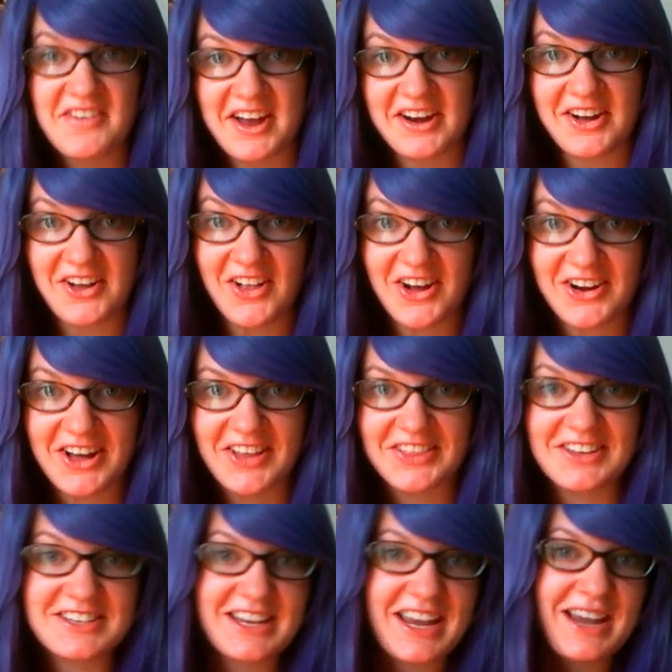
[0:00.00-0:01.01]
that all out on
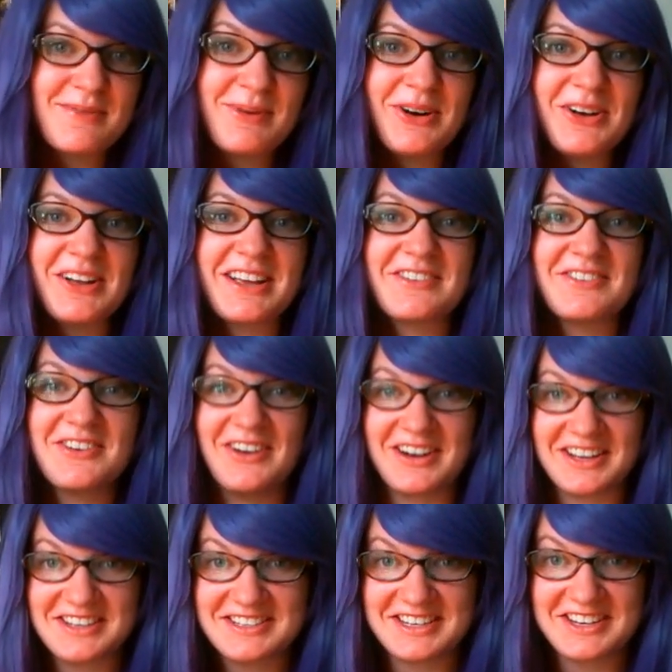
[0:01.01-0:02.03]
the table, if you
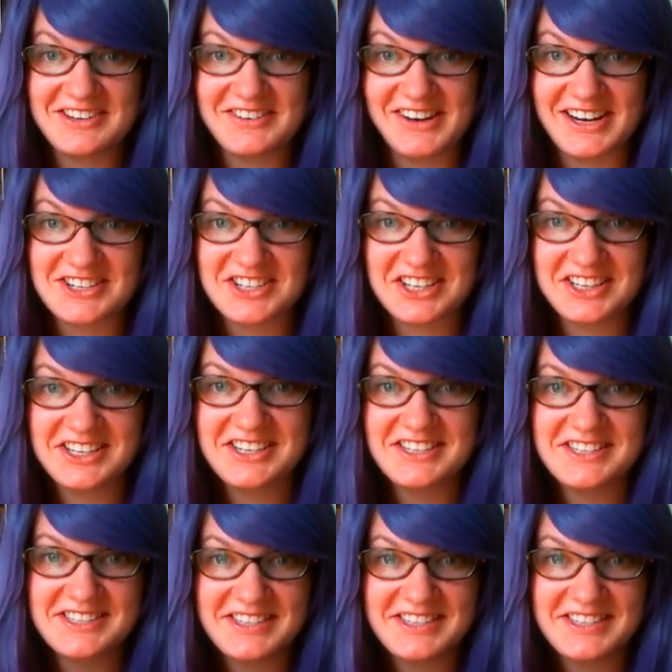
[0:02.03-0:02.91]
want to continue watching this,